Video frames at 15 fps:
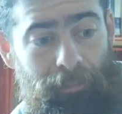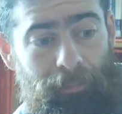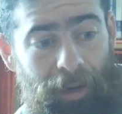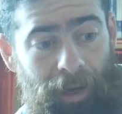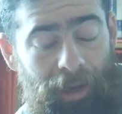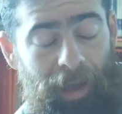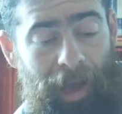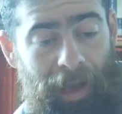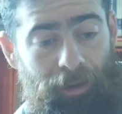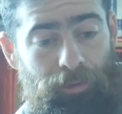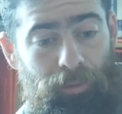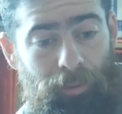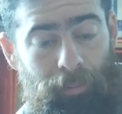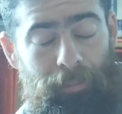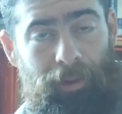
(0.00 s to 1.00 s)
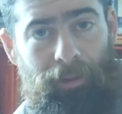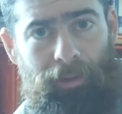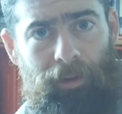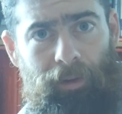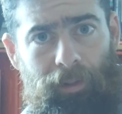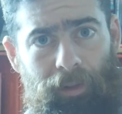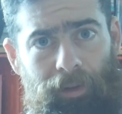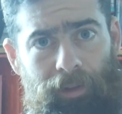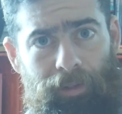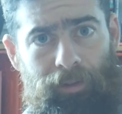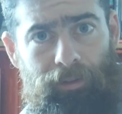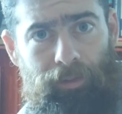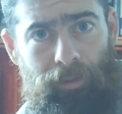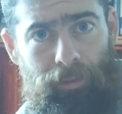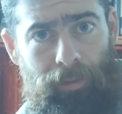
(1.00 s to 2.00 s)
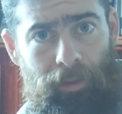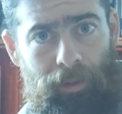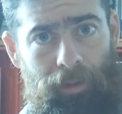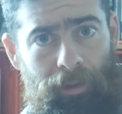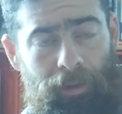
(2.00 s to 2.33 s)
my actual ability to look at the truth.